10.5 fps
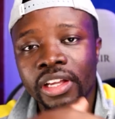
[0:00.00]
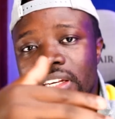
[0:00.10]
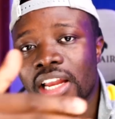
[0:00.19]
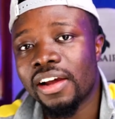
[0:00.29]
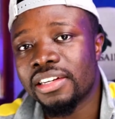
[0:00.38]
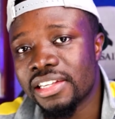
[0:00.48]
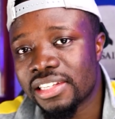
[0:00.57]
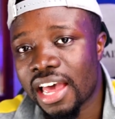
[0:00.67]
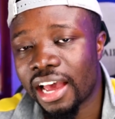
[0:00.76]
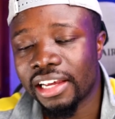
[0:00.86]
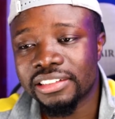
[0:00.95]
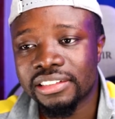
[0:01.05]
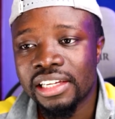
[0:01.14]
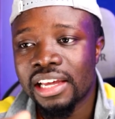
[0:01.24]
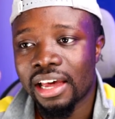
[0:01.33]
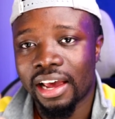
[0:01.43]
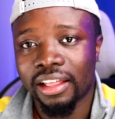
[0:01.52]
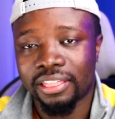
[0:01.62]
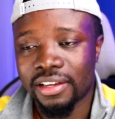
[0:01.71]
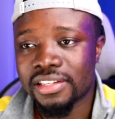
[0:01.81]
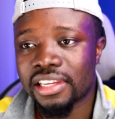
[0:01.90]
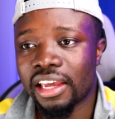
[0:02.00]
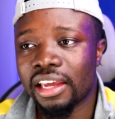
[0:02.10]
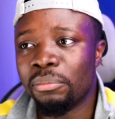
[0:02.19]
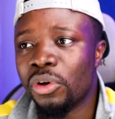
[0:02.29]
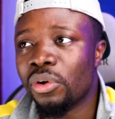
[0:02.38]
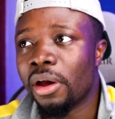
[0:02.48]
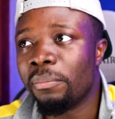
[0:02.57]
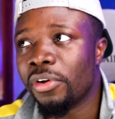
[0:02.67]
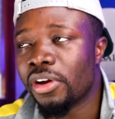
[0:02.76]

Now, these guys, I think, say me who a